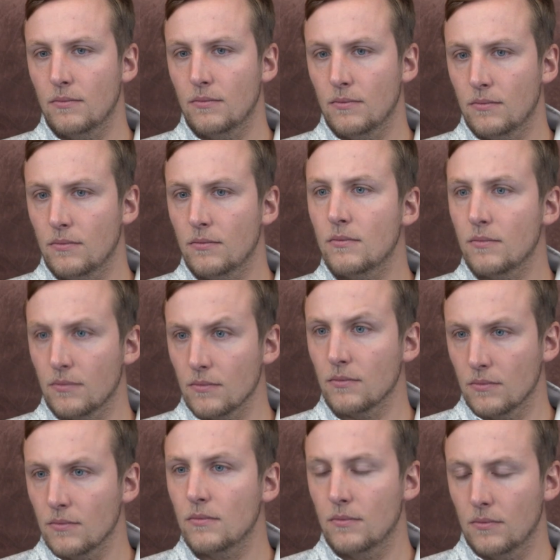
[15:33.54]

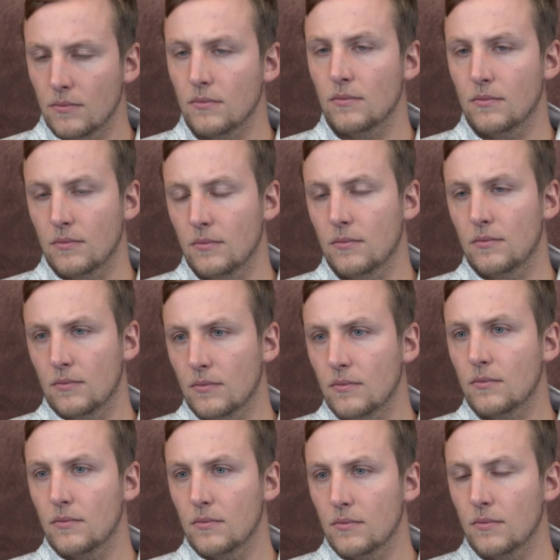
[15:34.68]

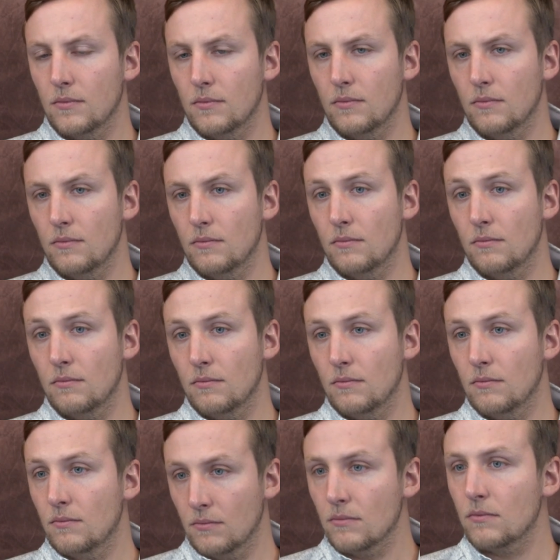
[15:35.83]

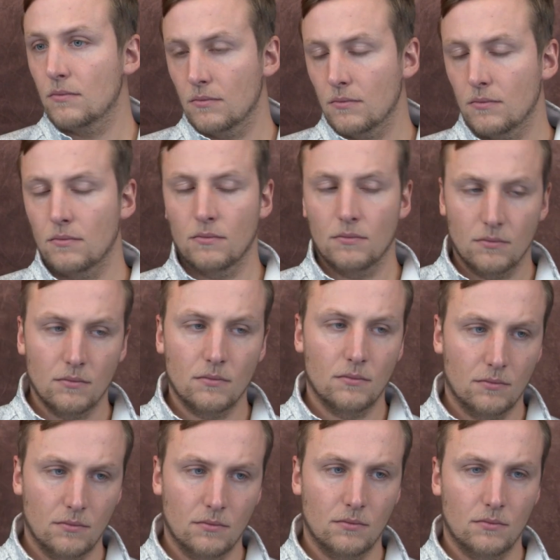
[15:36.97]

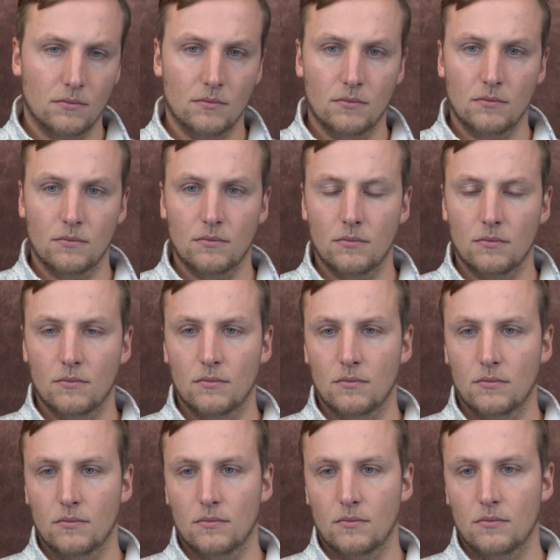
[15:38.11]

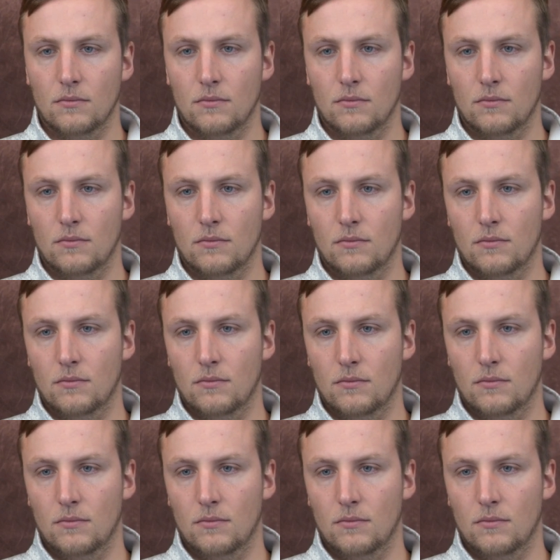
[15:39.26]
The person shown says nothing.